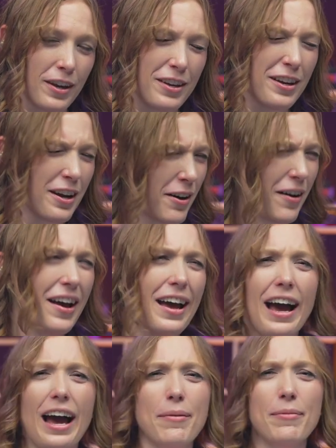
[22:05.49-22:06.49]

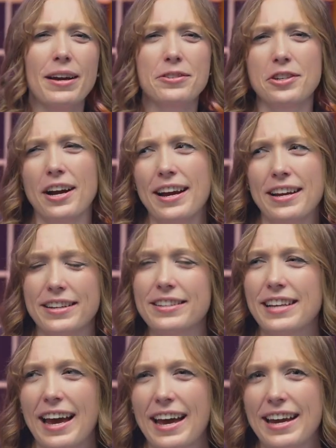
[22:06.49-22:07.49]
I'm not trying to
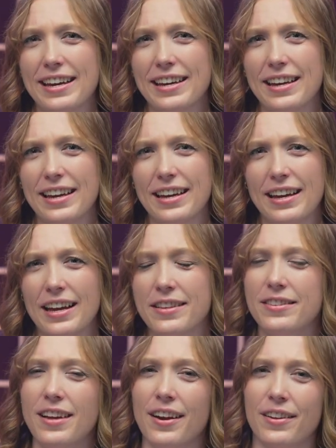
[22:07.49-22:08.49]
say
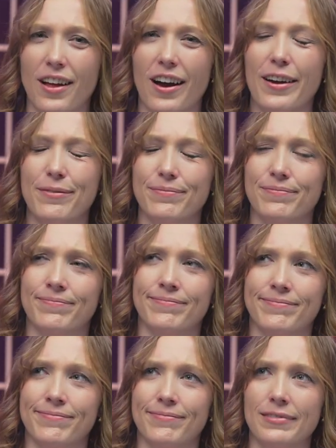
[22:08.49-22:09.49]
it's not a lot.
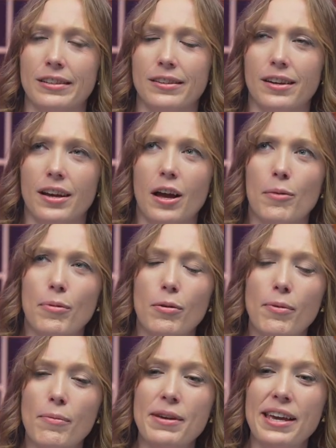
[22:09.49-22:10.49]
But
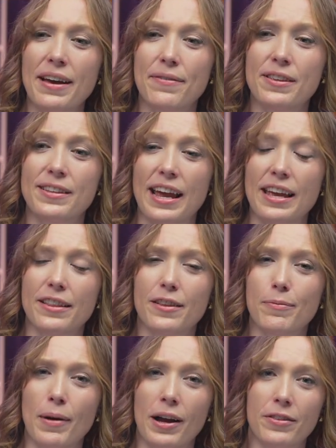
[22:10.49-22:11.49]
when we have
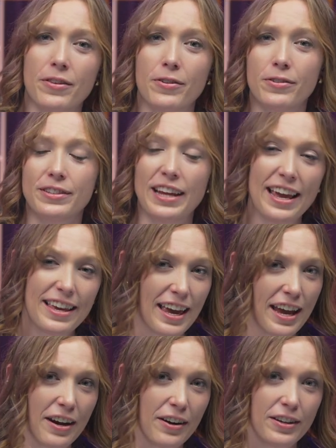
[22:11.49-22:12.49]
state-sponsored
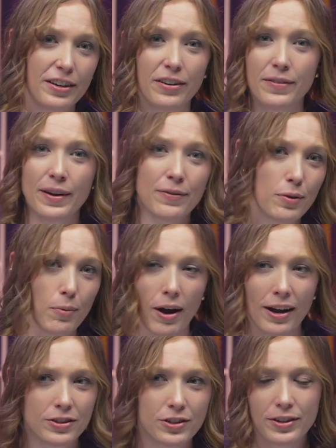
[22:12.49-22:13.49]
daycare, you don't even have to
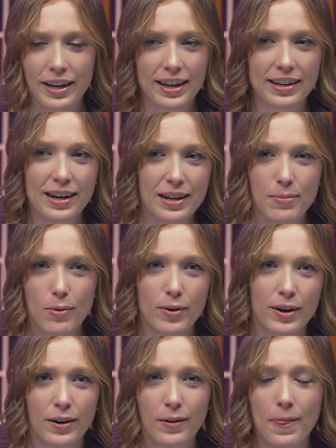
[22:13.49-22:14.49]
watch your kid
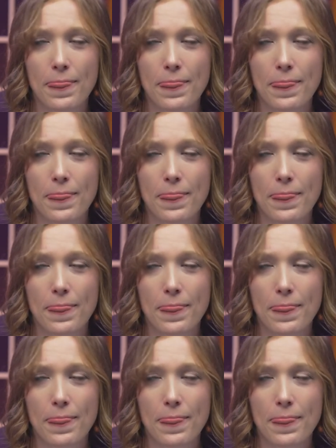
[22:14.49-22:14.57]
anymore.